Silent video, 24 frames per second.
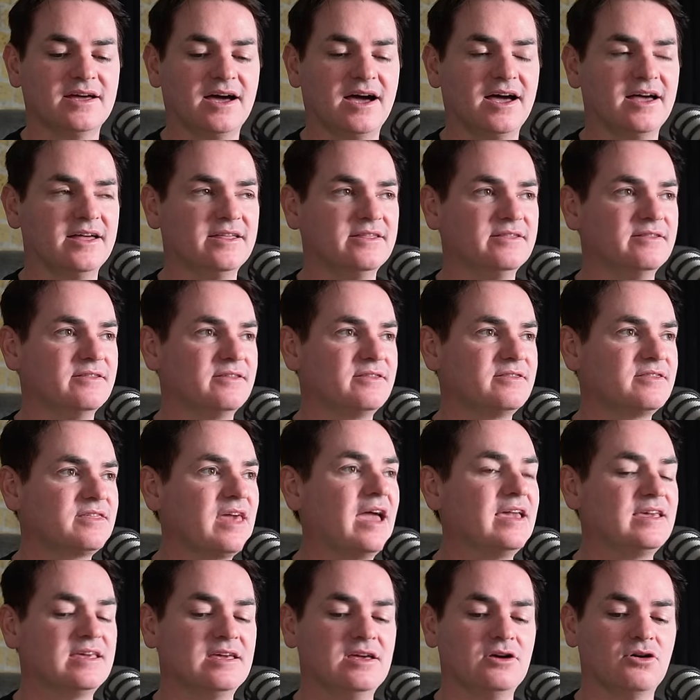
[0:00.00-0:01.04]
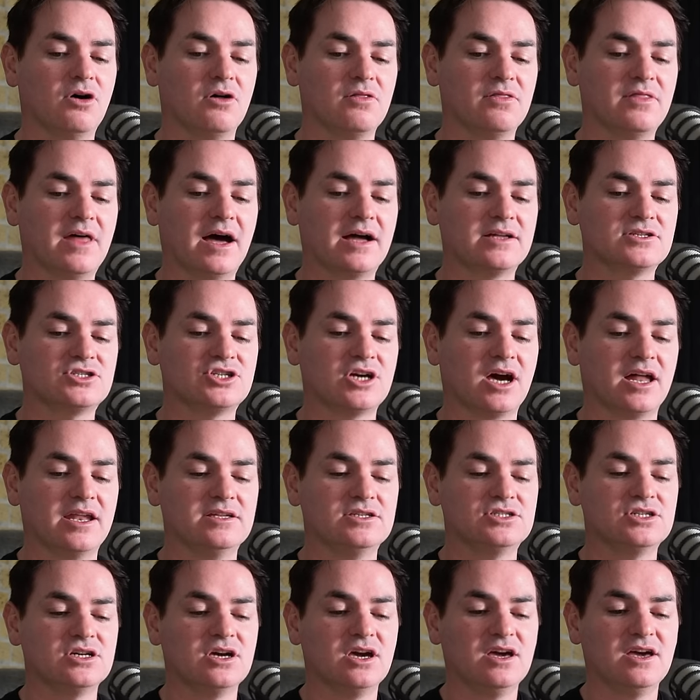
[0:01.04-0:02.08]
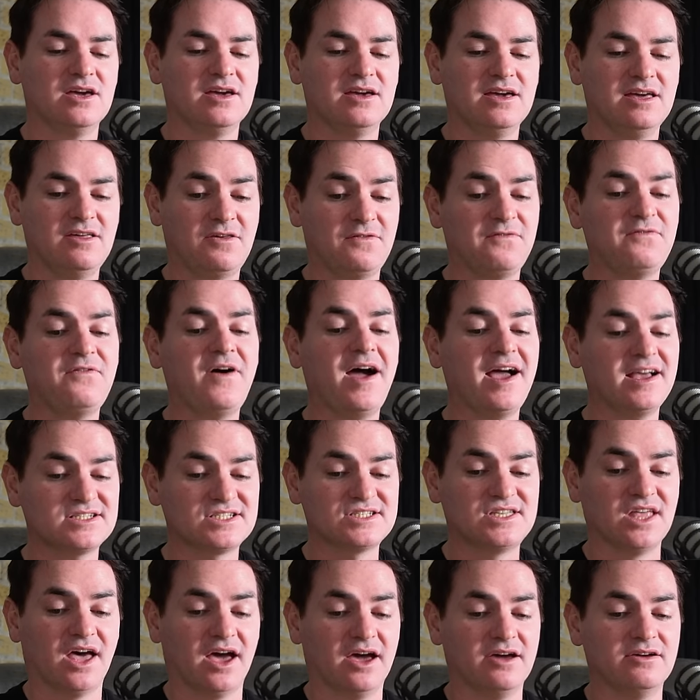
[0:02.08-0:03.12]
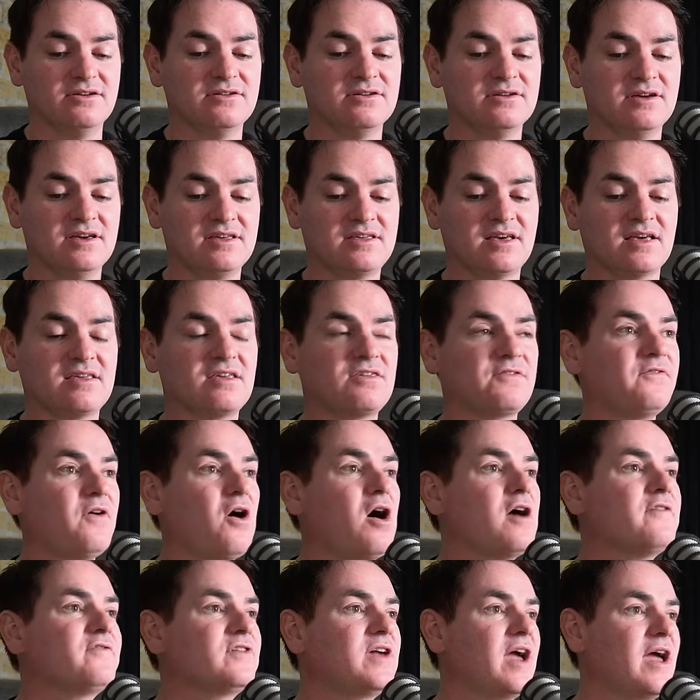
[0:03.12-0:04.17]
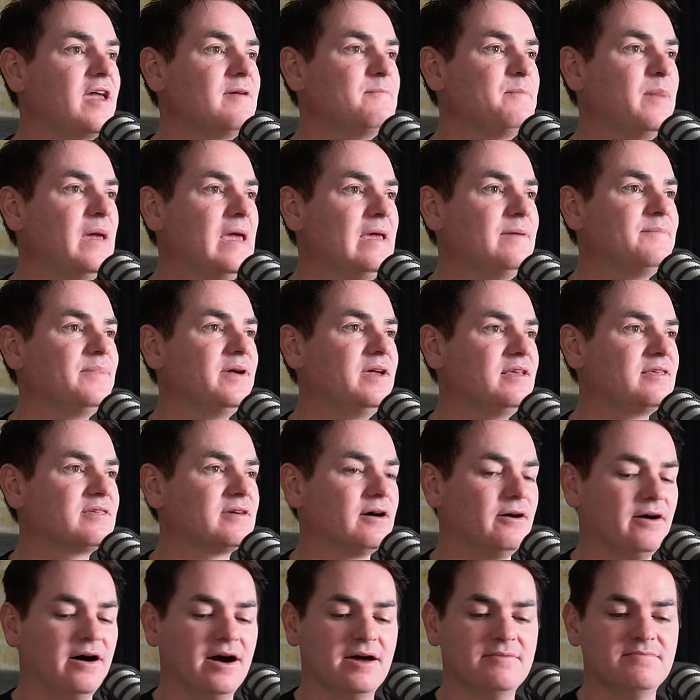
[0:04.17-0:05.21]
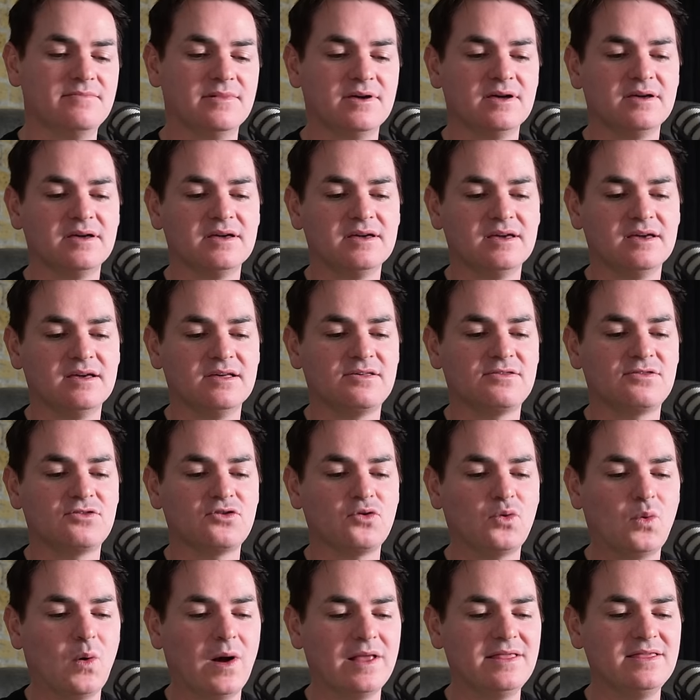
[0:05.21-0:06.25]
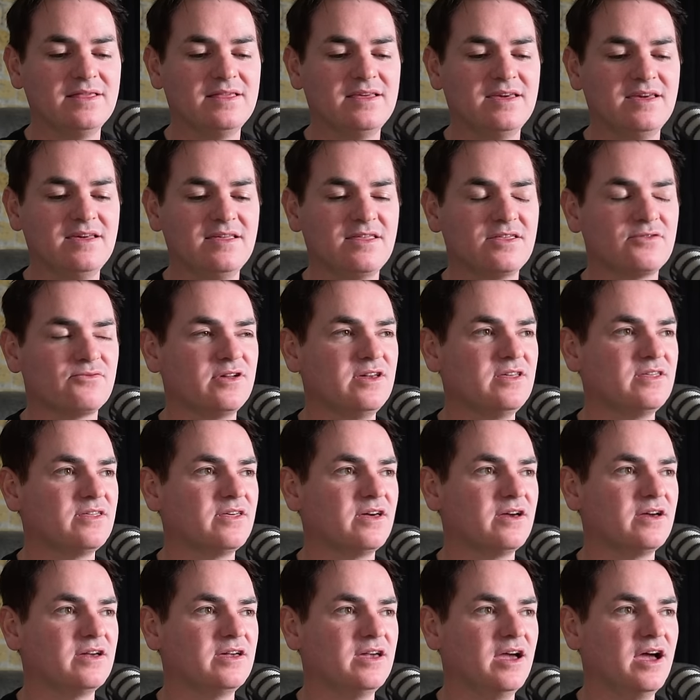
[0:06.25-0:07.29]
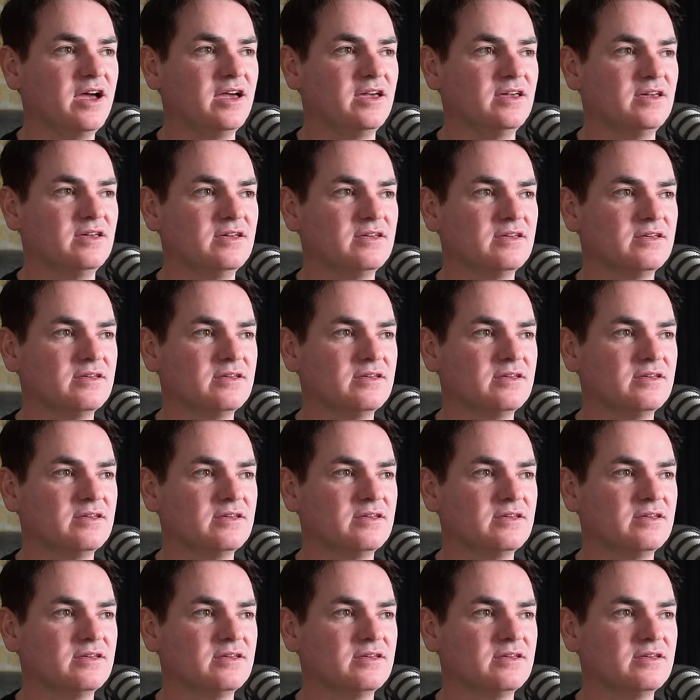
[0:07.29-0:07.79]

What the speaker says: and taking on that challenge. He's fast though. He says his 5K PB time is 23:38.